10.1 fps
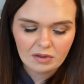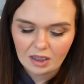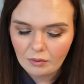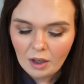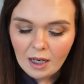
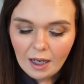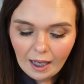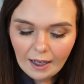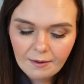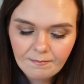So
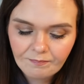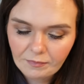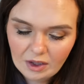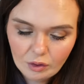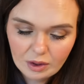um,
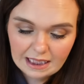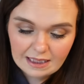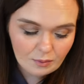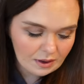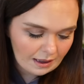I thought the
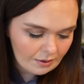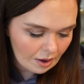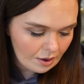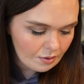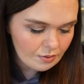kids would like
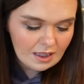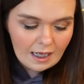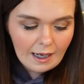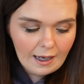those.